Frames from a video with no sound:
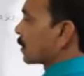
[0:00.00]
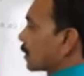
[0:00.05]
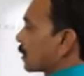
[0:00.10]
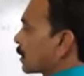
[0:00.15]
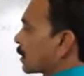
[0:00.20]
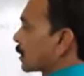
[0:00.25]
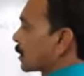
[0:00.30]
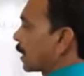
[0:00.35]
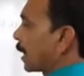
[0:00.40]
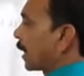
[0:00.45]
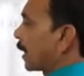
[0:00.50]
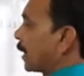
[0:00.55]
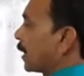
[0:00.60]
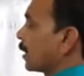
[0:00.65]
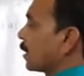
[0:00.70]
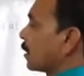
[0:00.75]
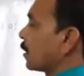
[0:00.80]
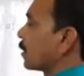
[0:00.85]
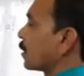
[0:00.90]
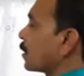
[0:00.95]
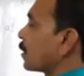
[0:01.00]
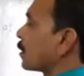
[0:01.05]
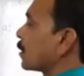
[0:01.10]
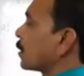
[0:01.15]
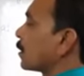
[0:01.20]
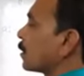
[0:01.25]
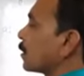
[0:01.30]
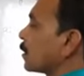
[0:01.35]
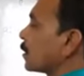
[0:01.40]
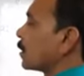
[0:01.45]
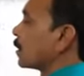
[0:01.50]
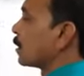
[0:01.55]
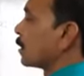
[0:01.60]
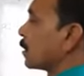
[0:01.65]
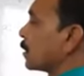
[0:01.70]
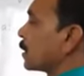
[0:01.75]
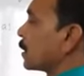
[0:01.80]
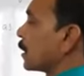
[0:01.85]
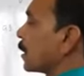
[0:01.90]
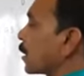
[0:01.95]
sine
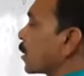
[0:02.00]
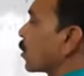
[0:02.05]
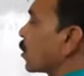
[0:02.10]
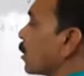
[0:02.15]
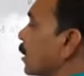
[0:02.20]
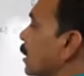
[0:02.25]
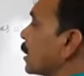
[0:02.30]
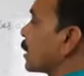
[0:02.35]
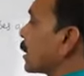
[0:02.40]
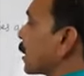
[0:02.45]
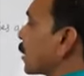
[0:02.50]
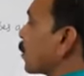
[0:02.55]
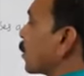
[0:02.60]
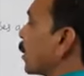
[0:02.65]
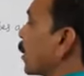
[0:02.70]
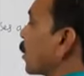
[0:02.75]
0 is equal